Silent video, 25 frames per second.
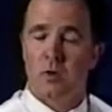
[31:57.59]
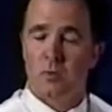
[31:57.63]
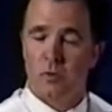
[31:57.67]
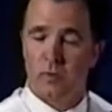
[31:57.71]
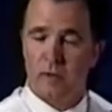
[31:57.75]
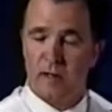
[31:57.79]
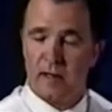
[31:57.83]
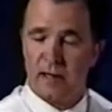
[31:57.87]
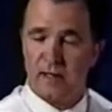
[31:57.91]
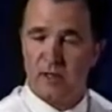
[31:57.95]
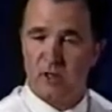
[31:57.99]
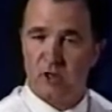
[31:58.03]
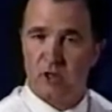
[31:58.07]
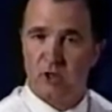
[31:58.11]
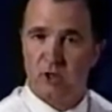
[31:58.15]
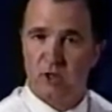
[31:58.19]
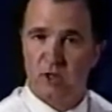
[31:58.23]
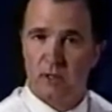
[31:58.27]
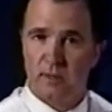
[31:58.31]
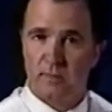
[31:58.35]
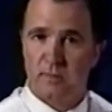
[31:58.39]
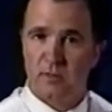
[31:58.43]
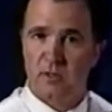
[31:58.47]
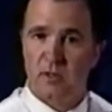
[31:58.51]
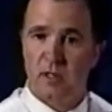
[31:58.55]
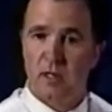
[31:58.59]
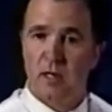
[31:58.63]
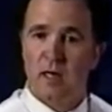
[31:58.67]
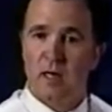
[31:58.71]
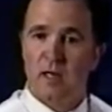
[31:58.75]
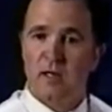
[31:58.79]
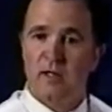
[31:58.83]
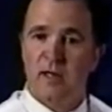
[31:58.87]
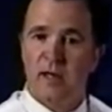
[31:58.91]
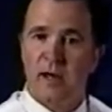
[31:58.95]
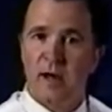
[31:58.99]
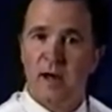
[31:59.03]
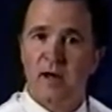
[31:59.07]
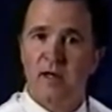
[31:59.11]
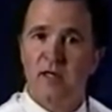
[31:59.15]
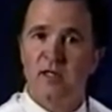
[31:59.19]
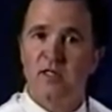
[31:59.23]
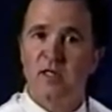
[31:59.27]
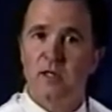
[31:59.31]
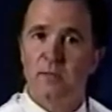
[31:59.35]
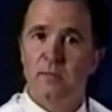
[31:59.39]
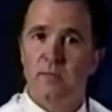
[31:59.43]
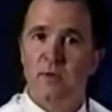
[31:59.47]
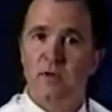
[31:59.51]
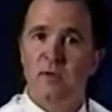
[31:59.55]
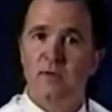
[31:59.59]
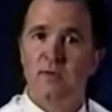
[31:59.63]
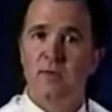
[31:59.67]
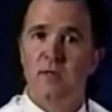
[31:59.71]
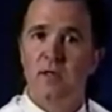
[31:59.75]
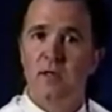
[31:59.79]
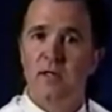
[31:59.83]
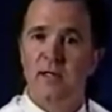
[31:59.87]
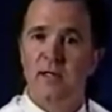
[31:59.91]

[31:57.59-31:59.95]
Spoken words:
relationships. The areas that move the